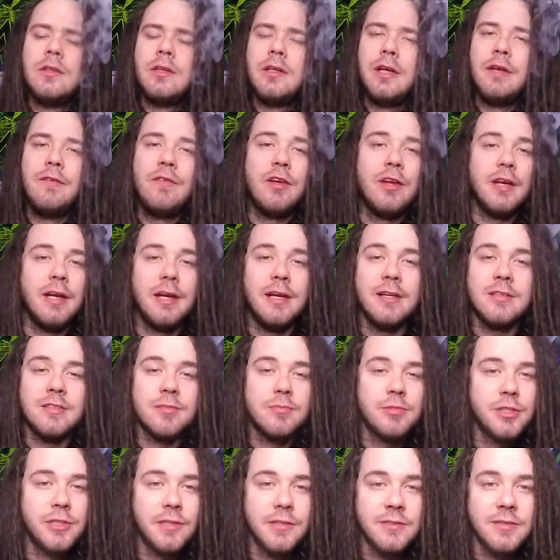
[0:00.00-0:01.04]
If you could hear some
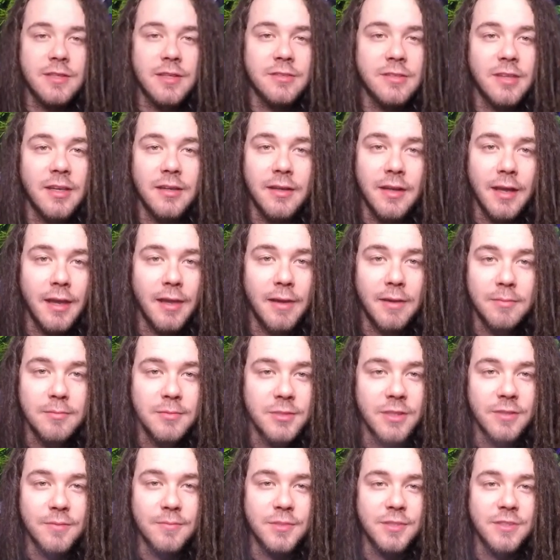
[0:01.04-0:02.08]
shit, sounds like Dab,
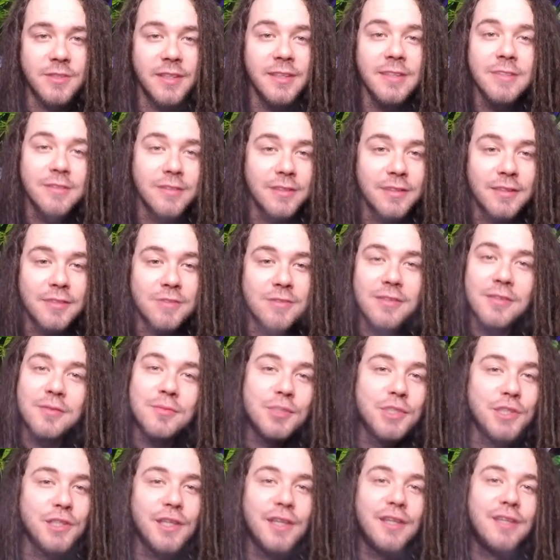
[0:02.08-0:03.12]
something sizzling or some
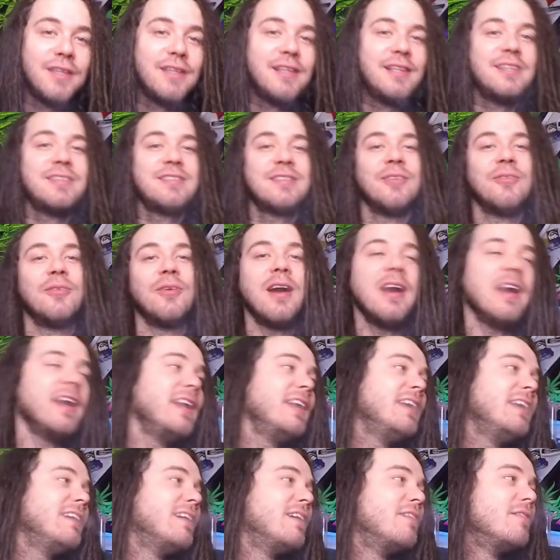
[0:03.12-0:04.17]
shit. It's the
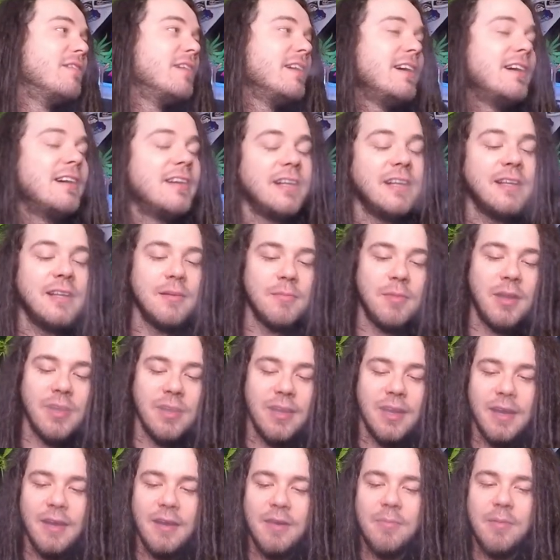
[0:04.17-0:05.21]
raid over here hit by
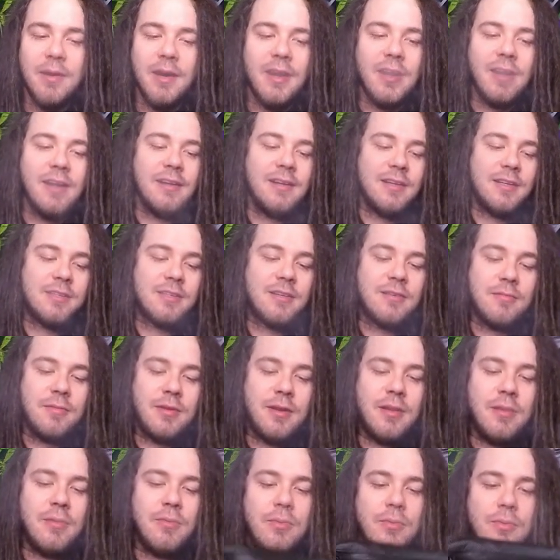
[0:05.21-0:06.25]
damn air conditioner,
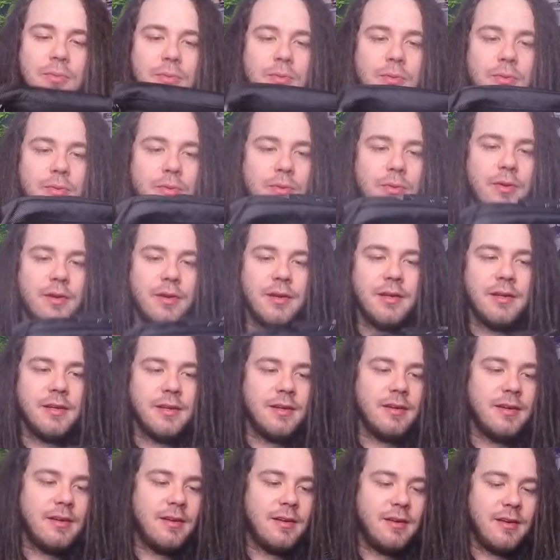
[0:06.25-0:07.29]
man.
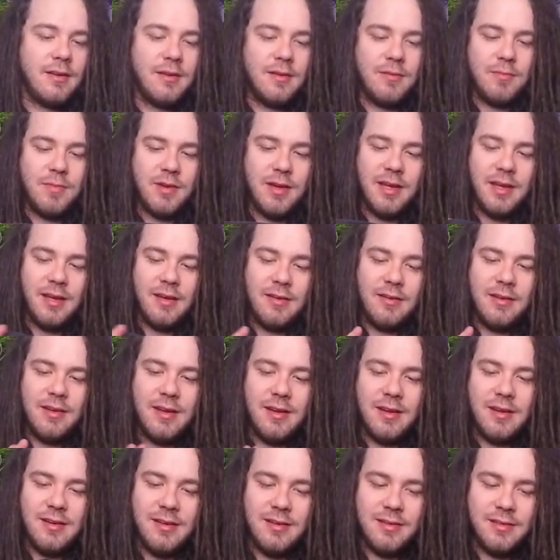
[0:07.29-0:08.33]
But hell
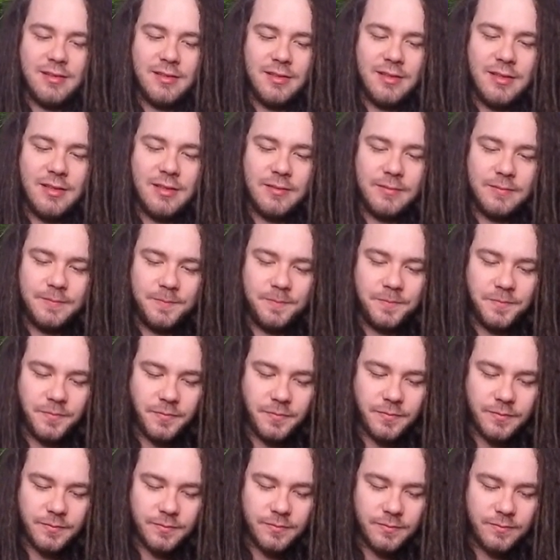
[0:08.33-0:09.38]
yeah, dude.
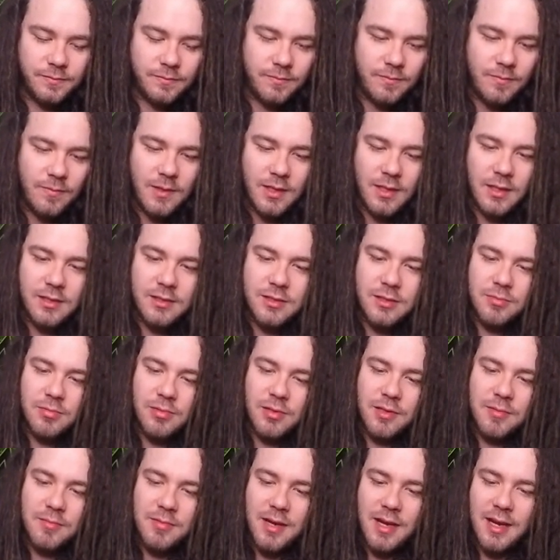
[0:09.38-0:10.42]
It's
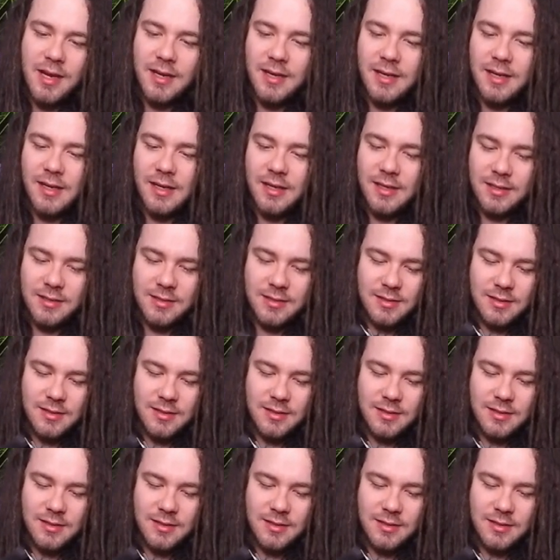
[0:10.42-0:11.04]
pretty badass.